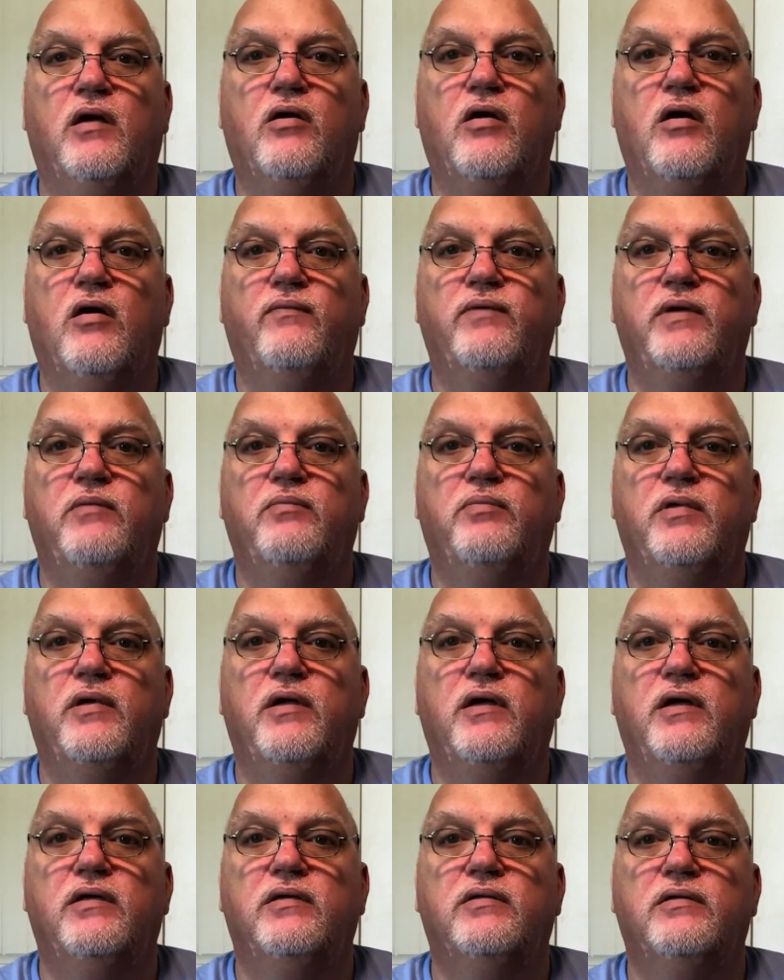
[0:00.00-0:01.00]
coffee
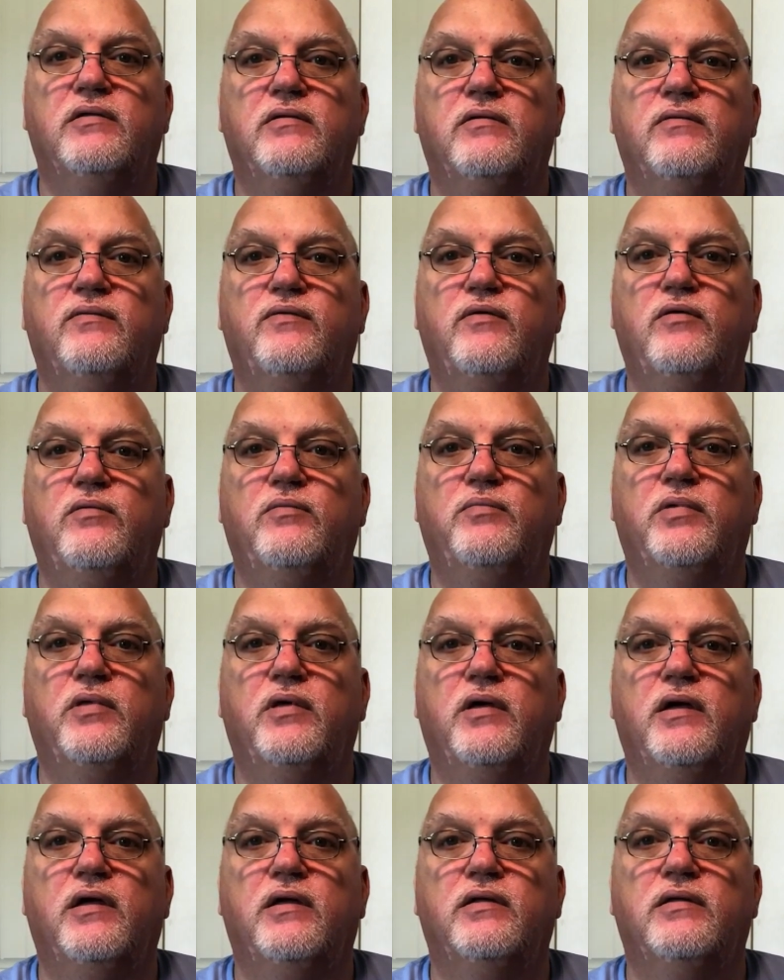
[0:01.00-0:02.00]
place, food
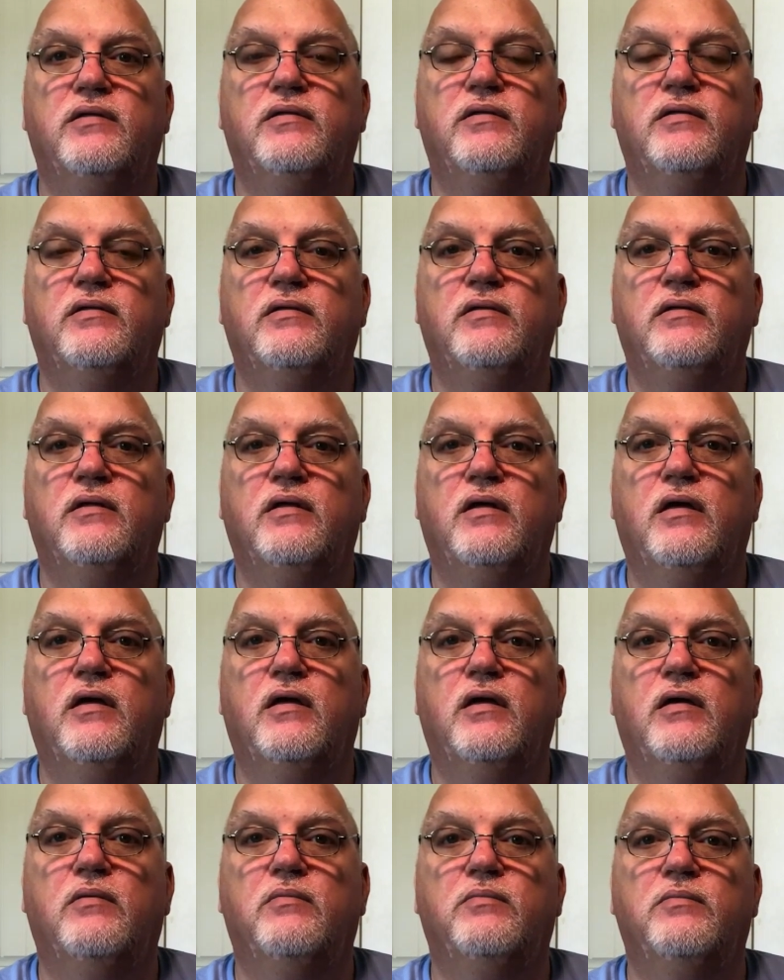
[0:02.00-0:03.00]
place,
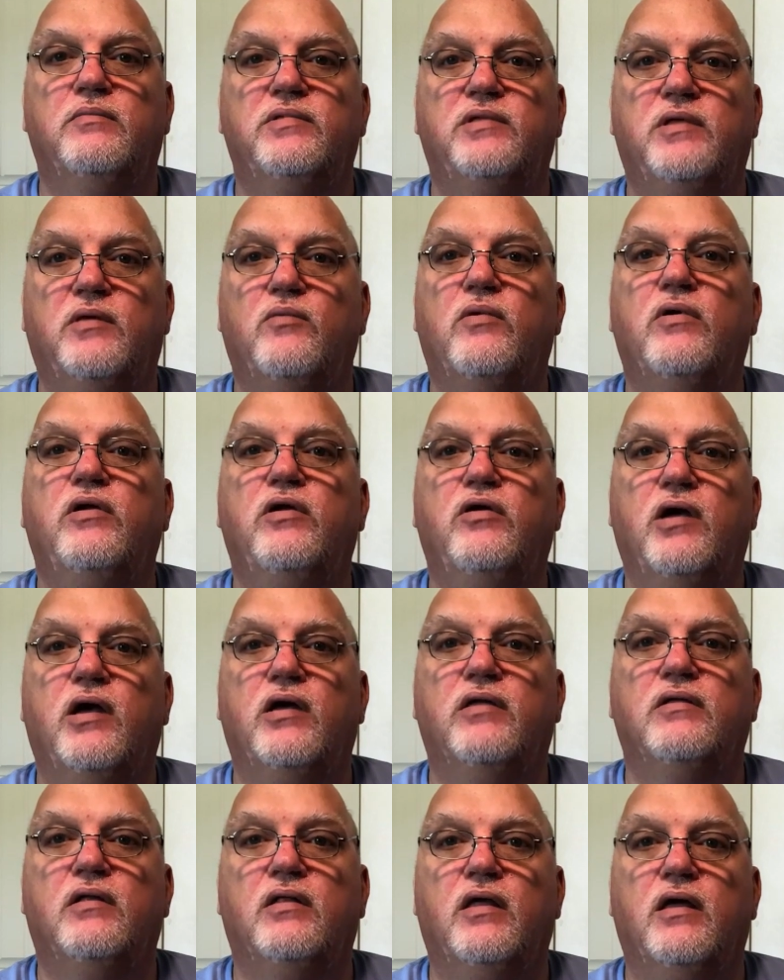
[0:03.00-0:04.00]
somewhere you
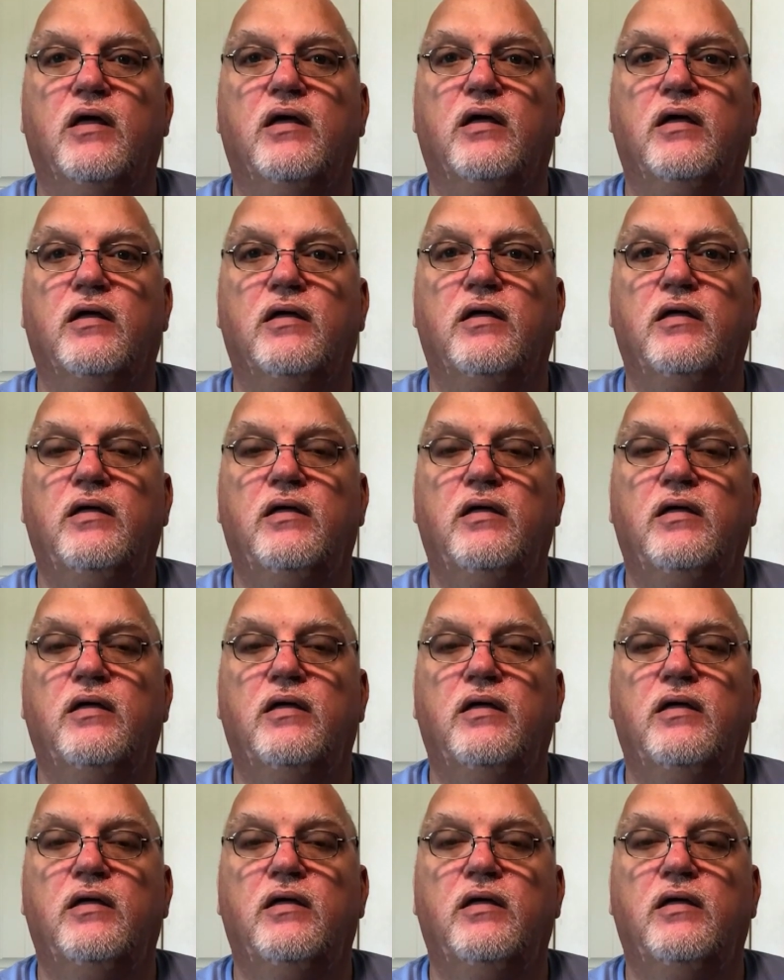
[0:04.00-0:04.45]
guys will like.